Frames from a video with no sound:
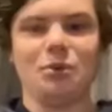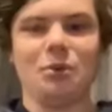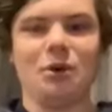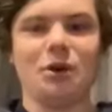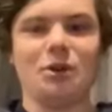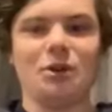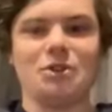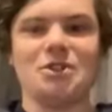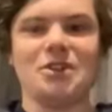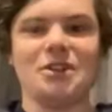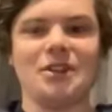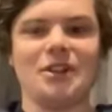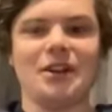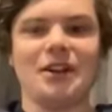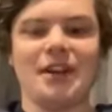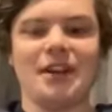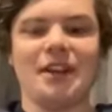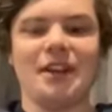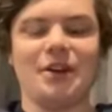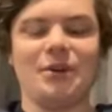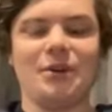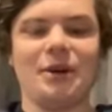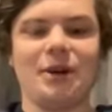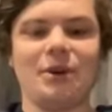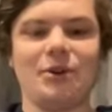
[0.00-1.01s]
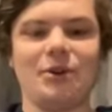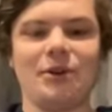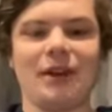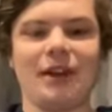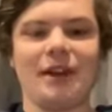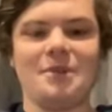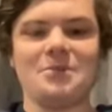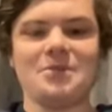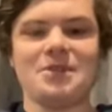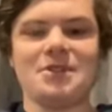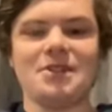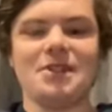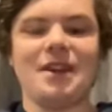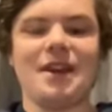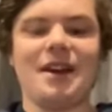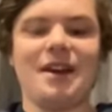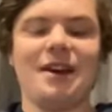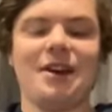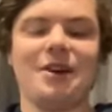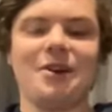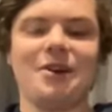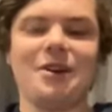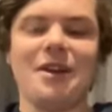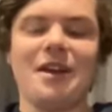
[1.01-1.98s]
watching NRL games
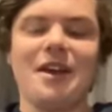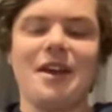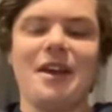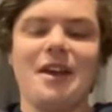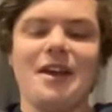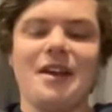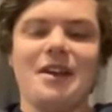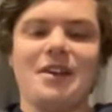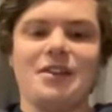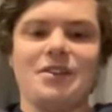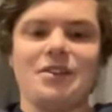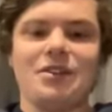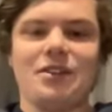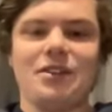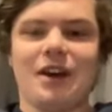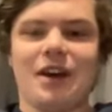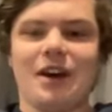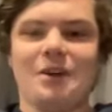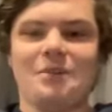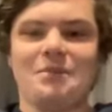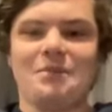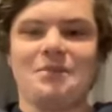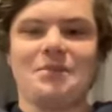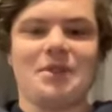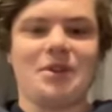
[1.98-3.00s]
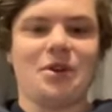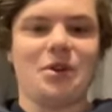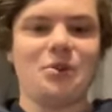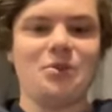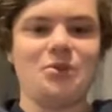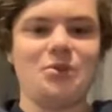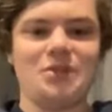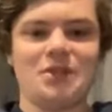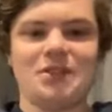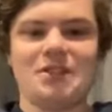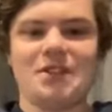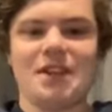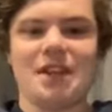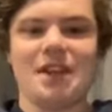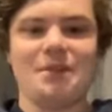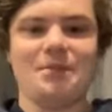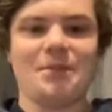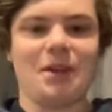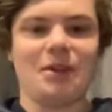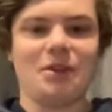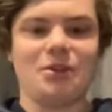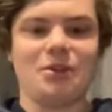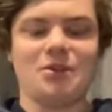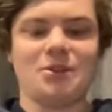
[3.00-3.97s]
now, who's the team
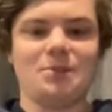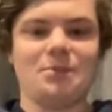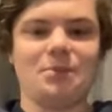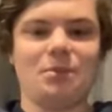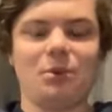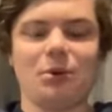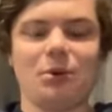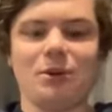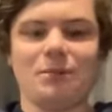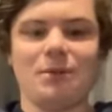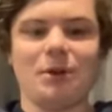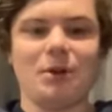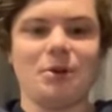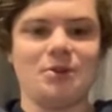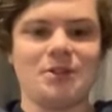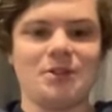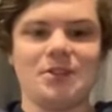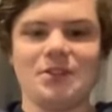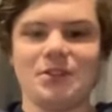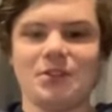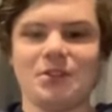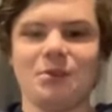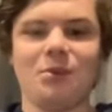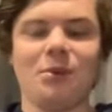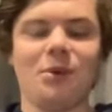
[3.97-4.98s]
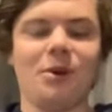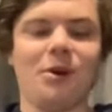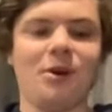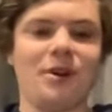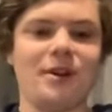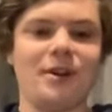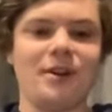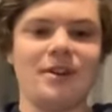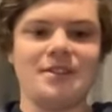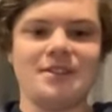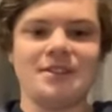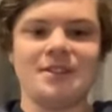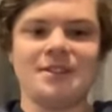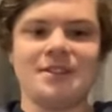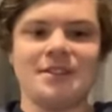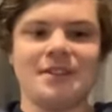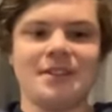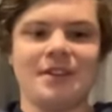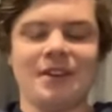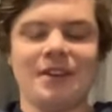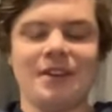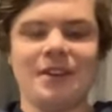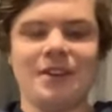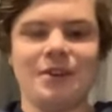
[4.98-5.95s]
that you support the most? Is it the Warriors? Is it
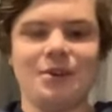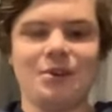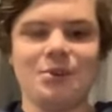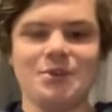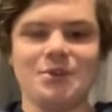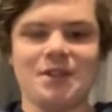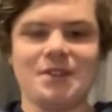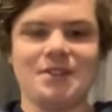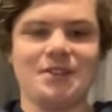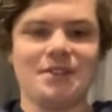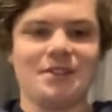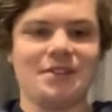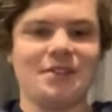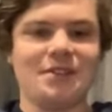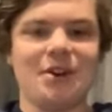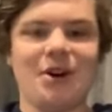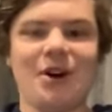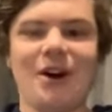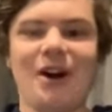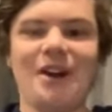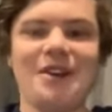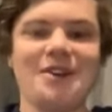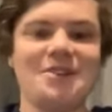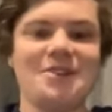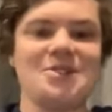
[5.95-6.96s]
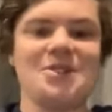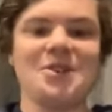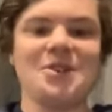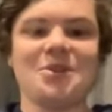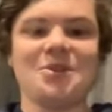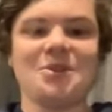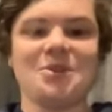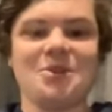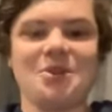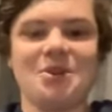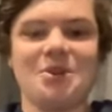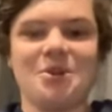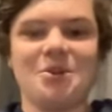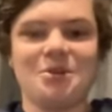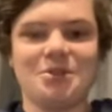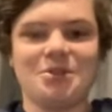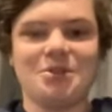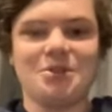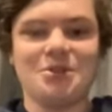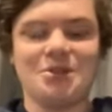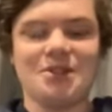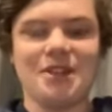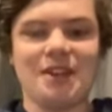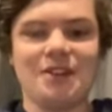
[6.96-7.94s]
the Eels? Is it the Knights? Who would
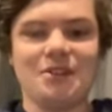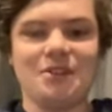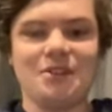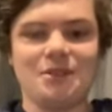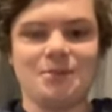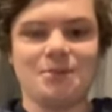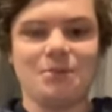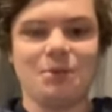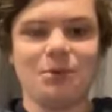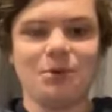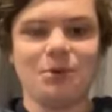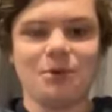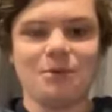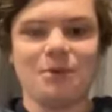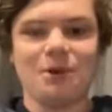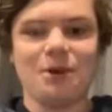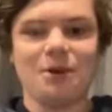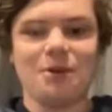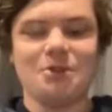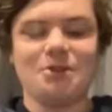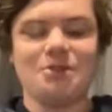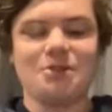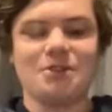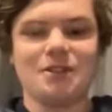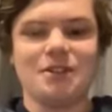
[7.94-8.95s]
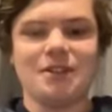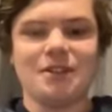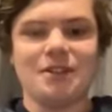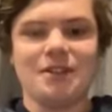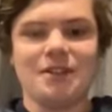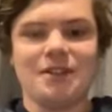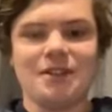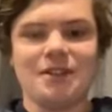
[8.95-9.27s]
you say you support the most?